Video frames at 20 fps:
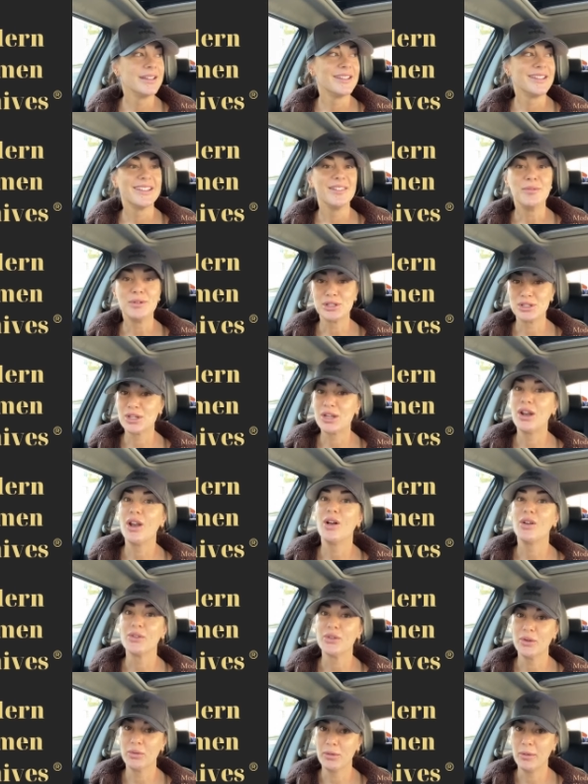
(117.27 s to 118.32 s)
Which can
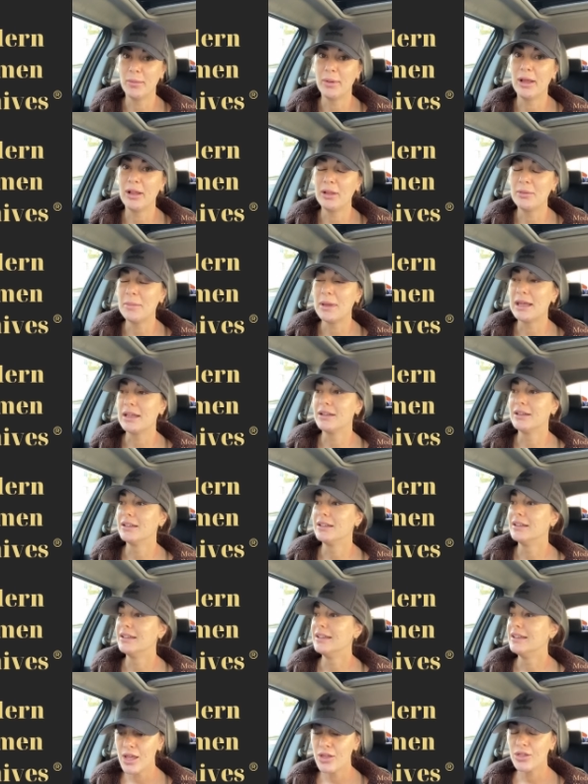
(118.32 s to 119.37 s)
also repel a man.
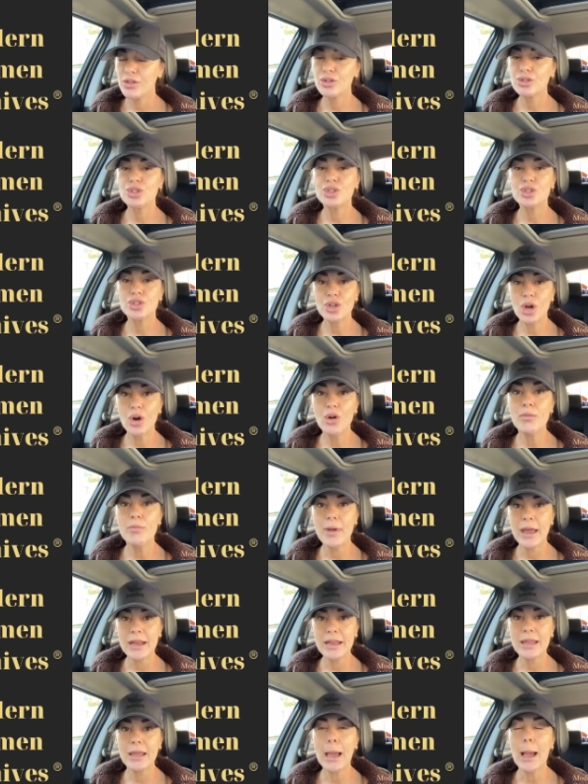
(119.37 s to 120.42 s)
There's so
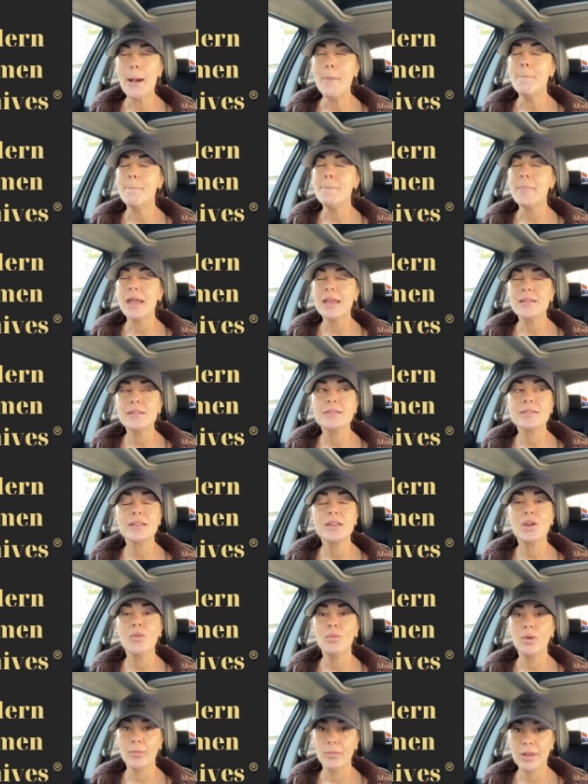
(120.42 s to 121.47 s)
many amazing
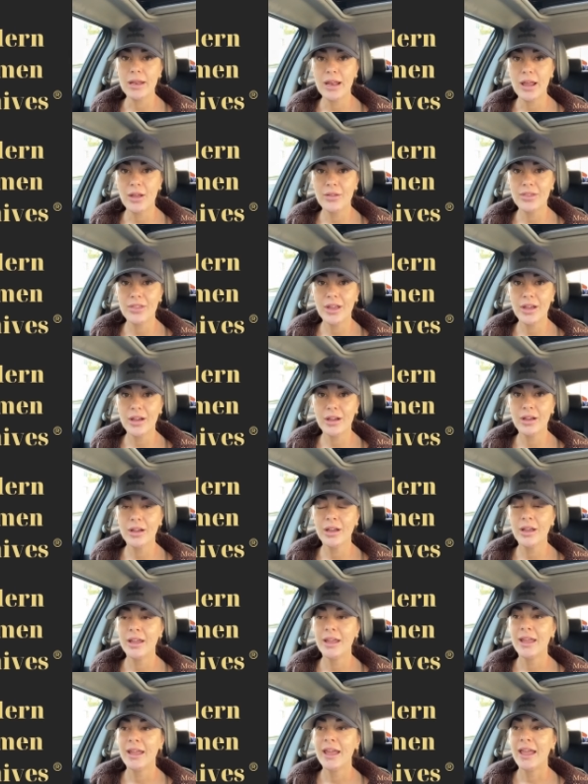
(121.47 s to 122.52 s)
women out there,
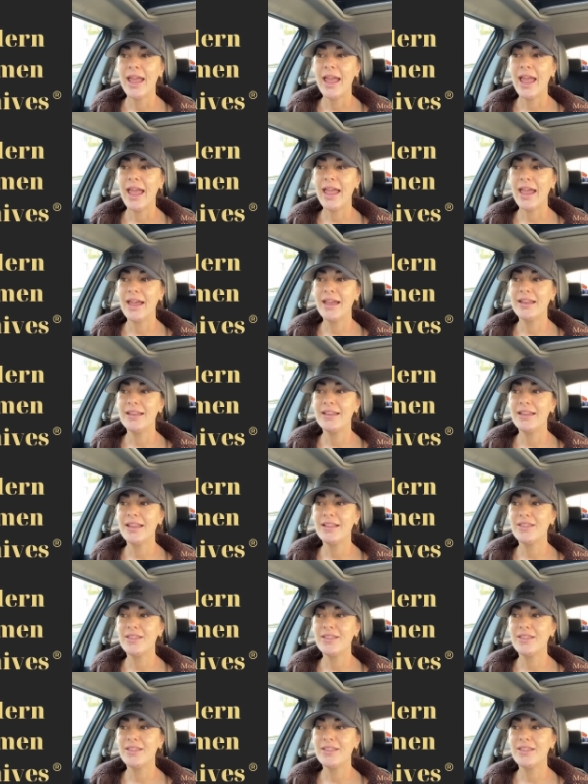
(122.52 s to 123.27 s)
and it's